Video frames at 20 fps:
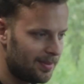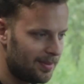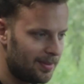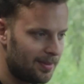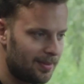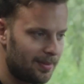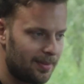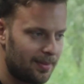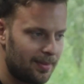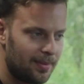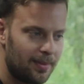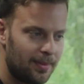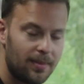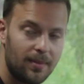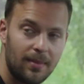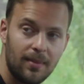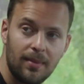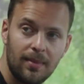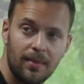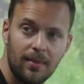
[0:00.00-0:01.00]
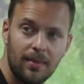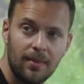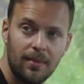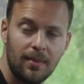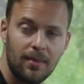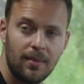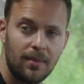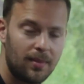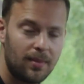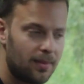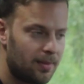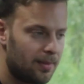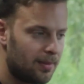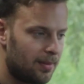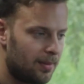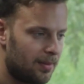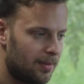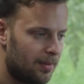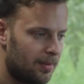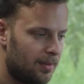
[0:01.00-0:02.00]
they are super funny. They
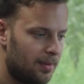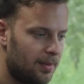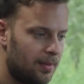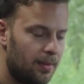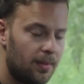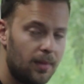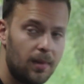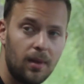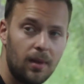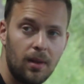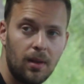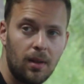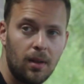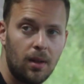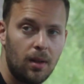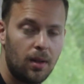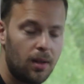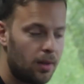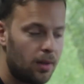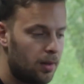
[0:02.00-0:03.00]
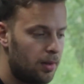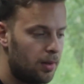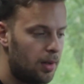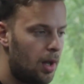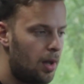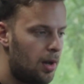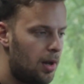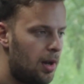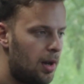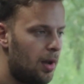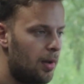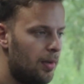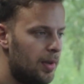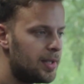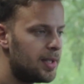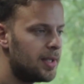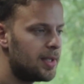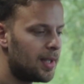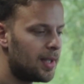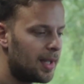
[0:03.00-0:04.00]
have a goofy
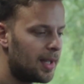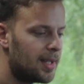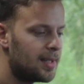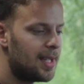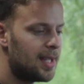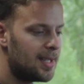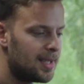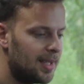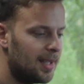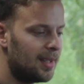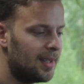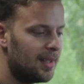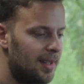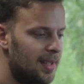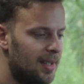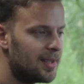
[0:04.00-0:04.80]
intro to each one